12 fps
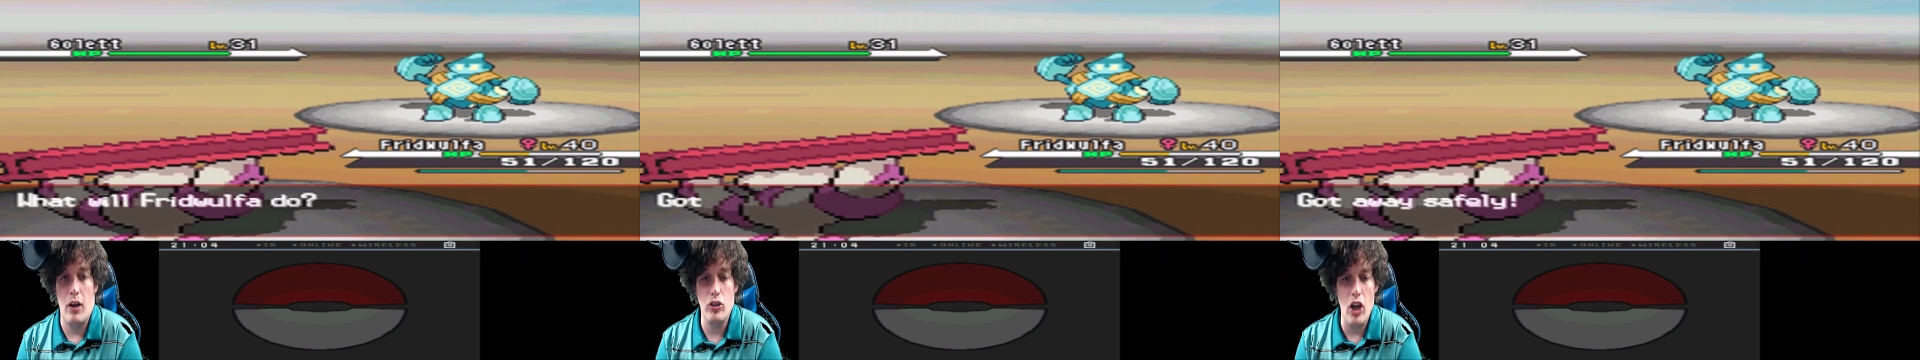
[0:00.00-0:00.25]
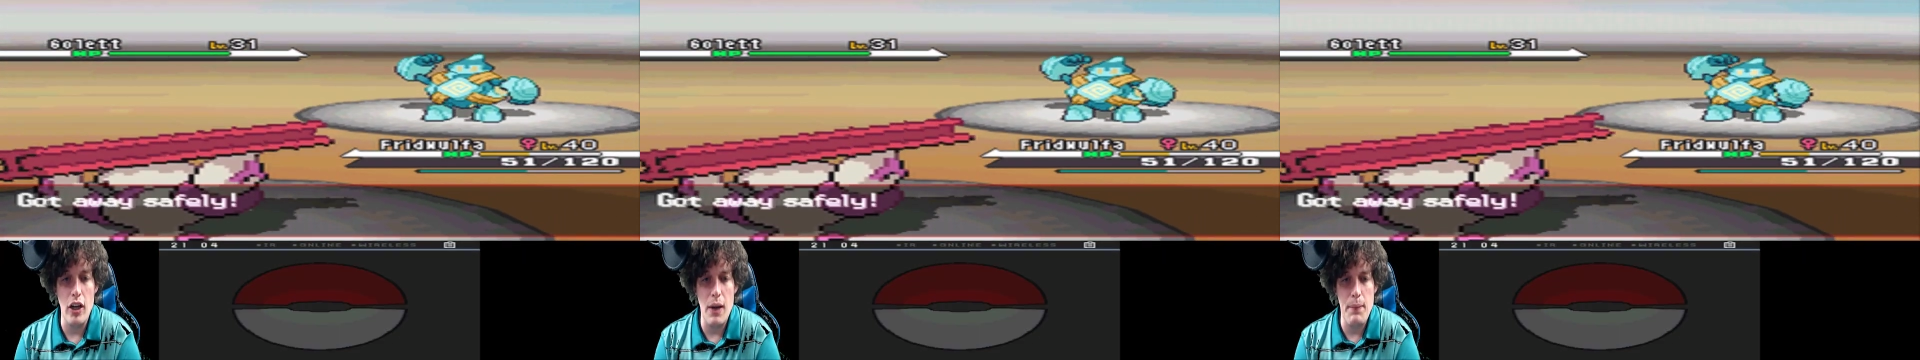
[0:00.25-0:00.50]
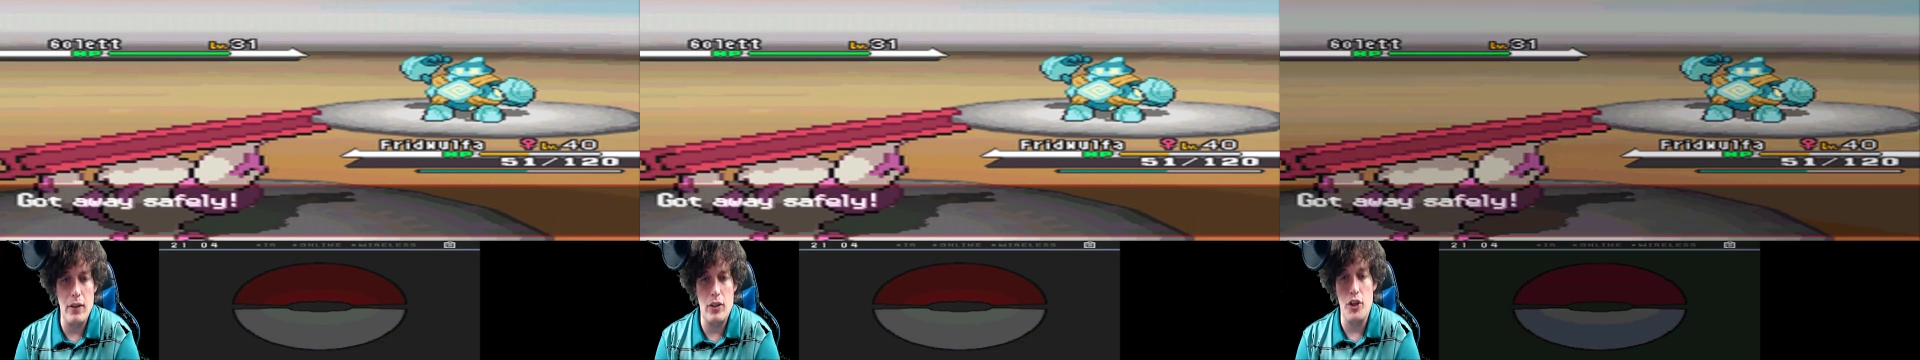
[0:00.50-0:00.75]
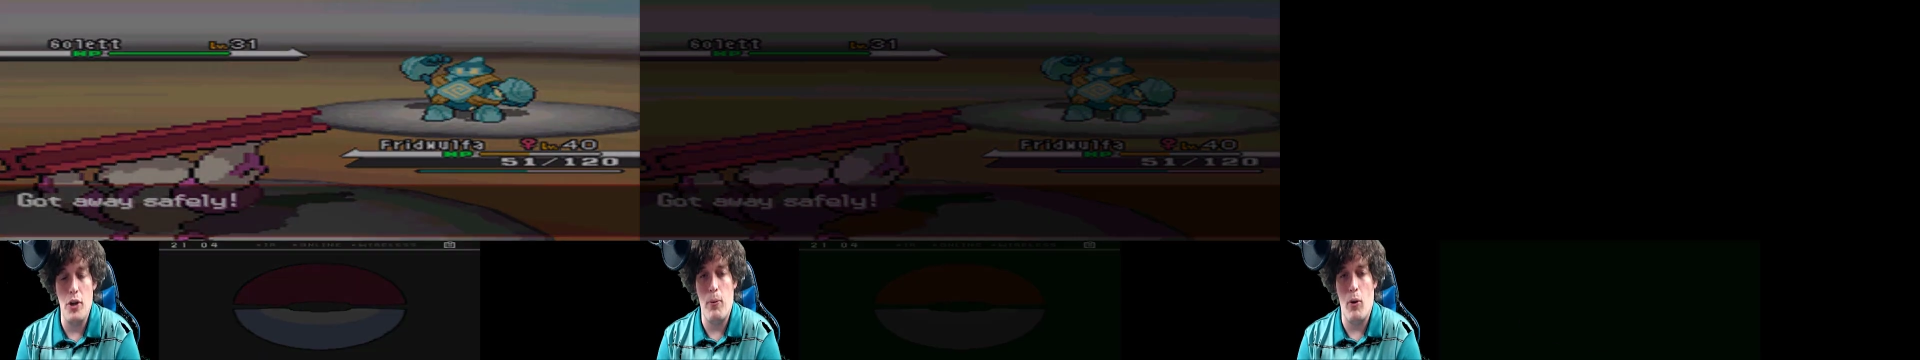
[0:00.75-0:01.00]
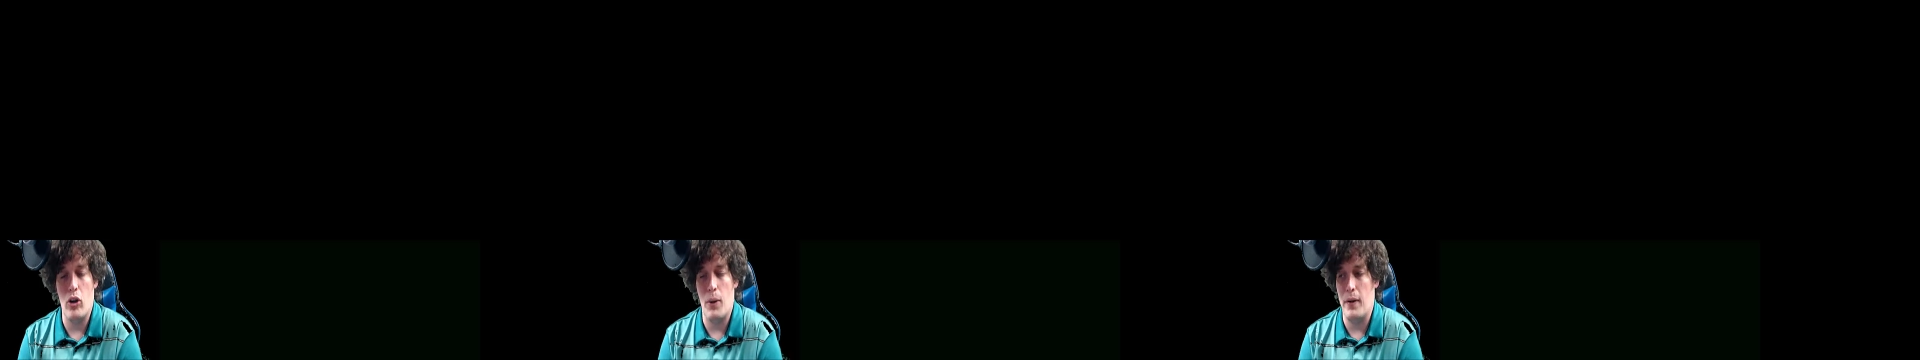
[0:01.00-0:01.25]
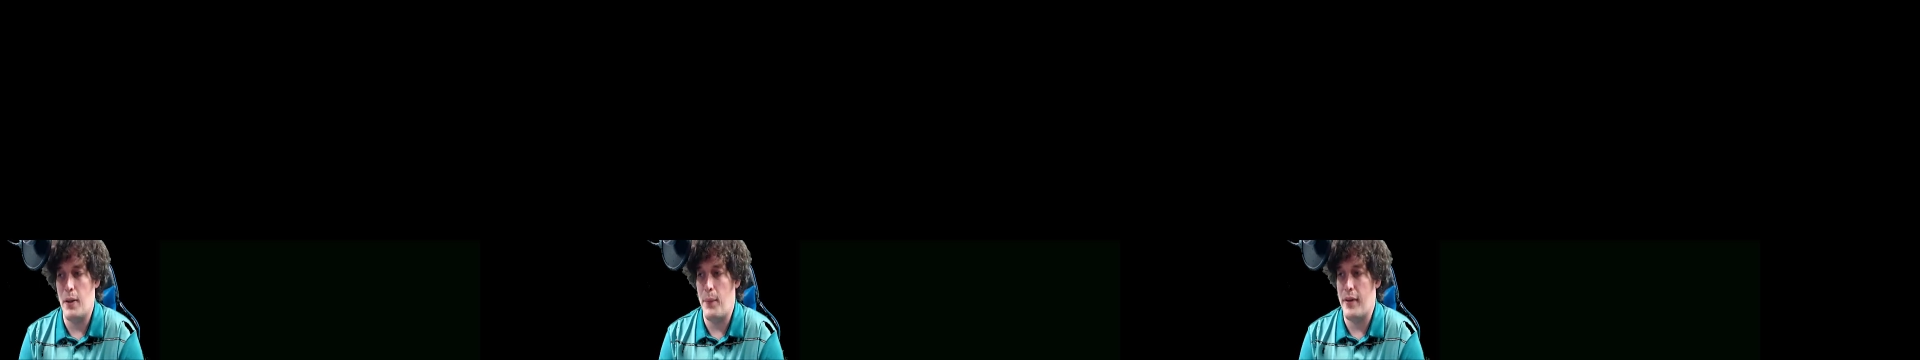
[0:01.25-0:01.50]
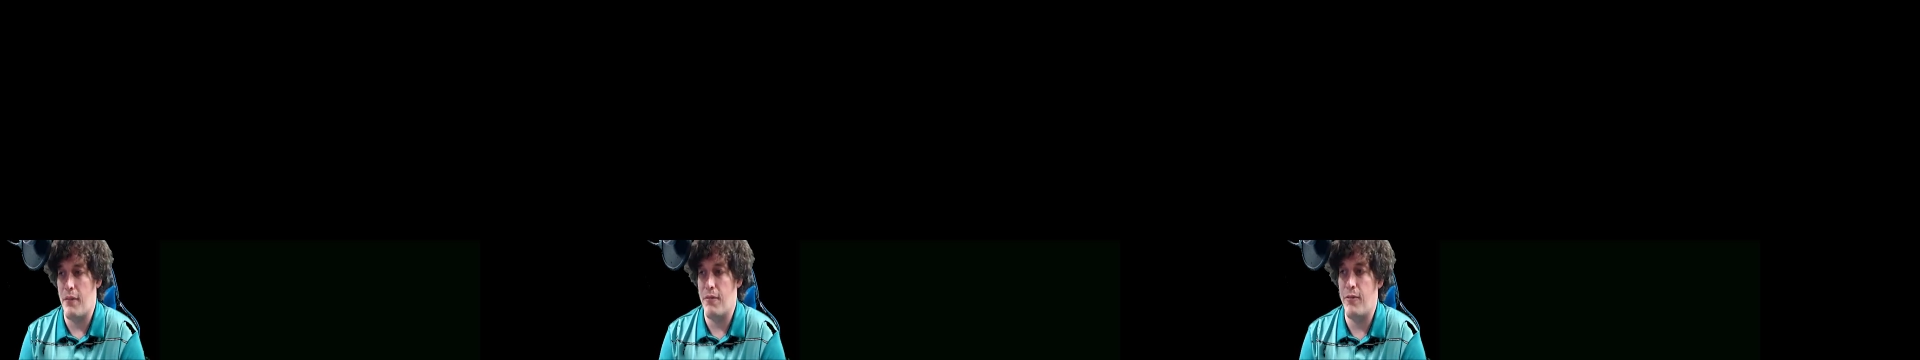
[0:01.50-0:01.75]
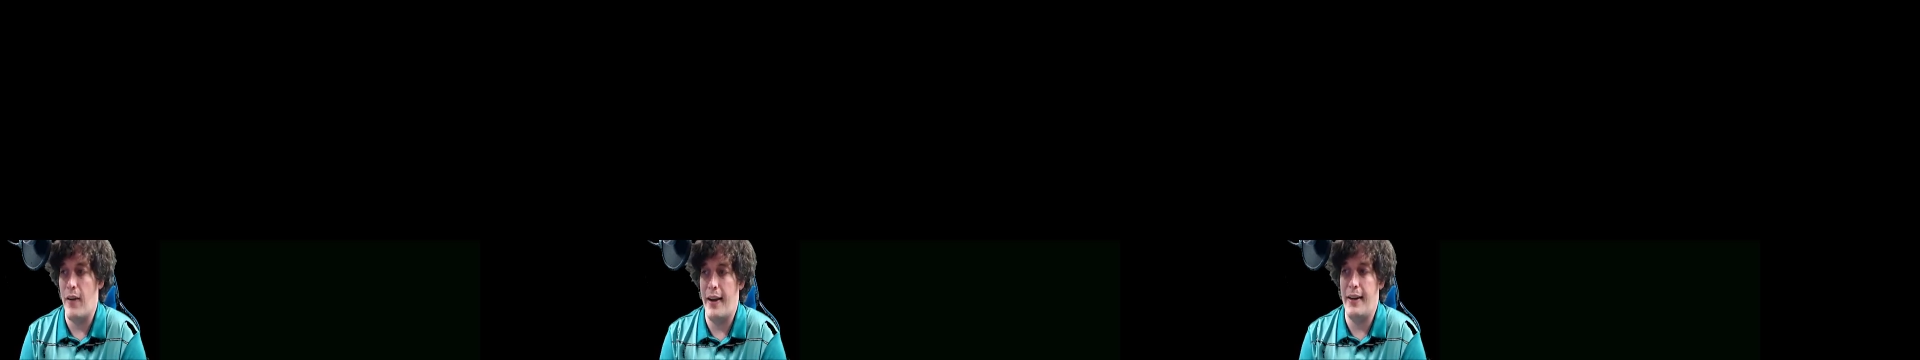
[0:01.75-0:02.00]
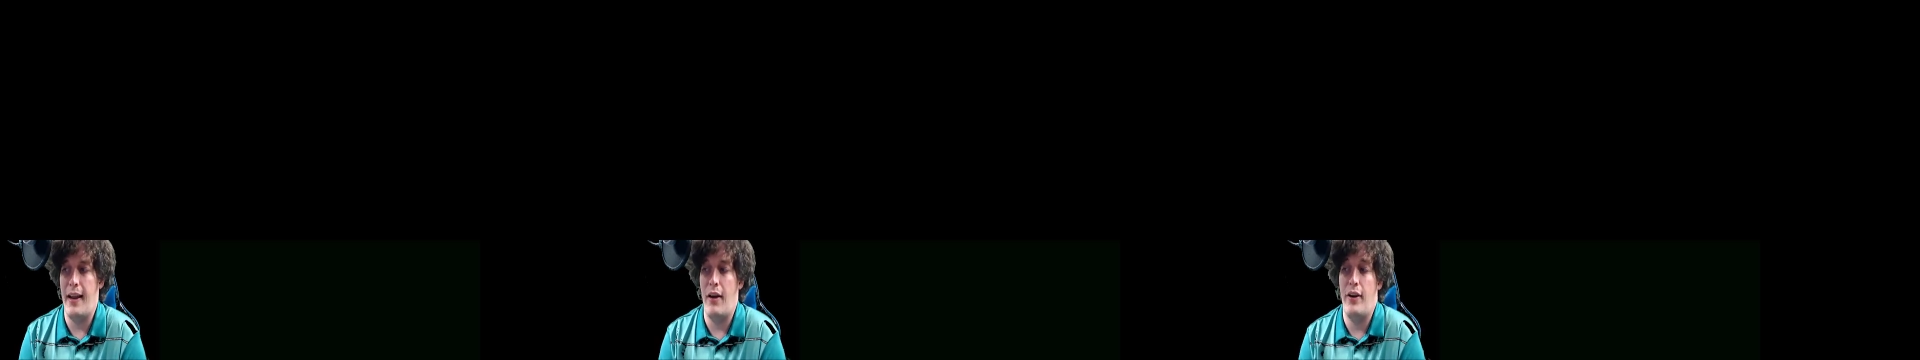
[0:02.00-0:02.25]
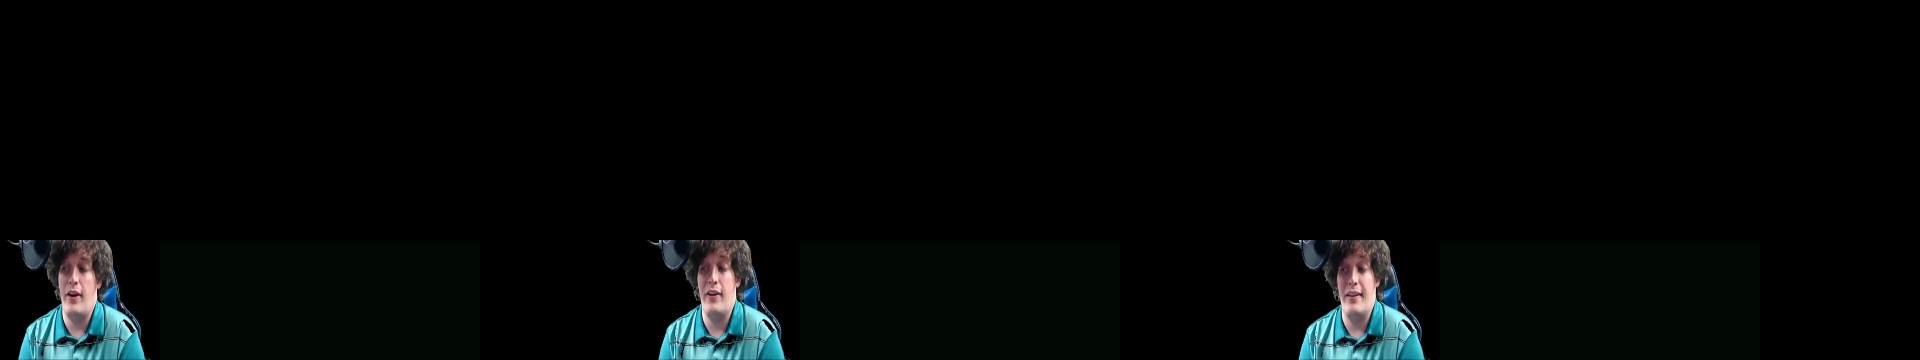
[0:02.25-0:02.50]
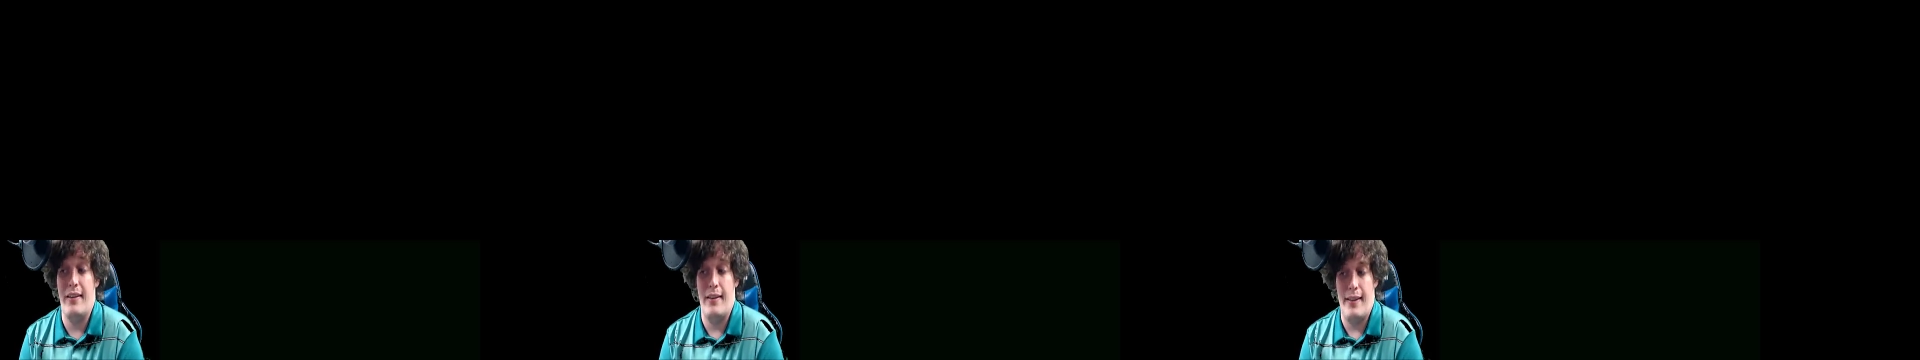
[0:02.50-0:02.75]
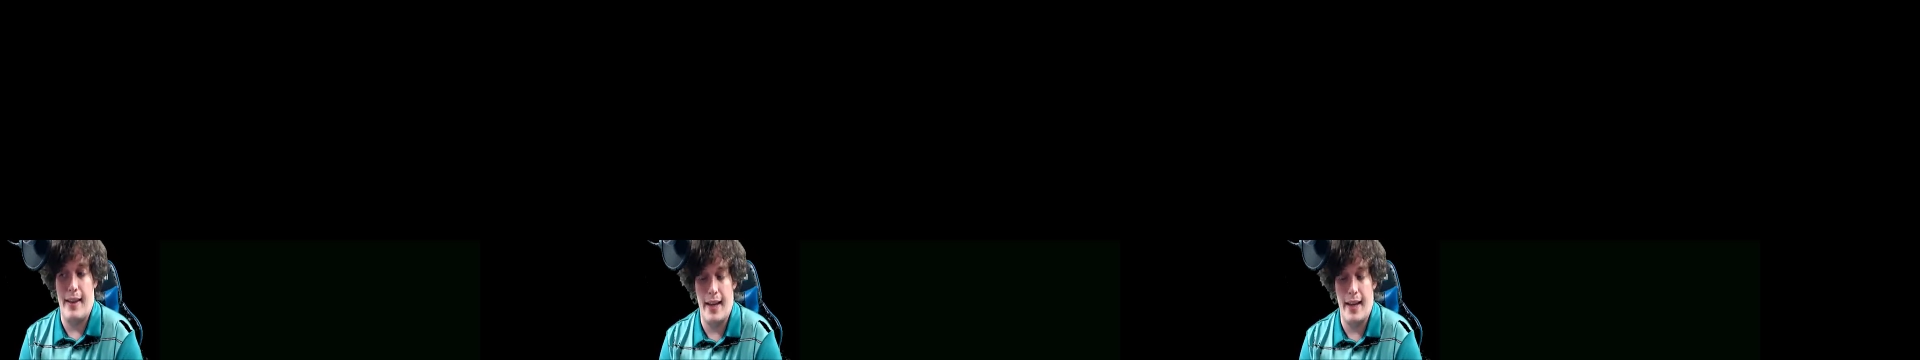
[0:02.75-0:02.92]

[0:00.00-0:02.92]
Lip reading: I'll talk about the new Pokemon that we can find out here in the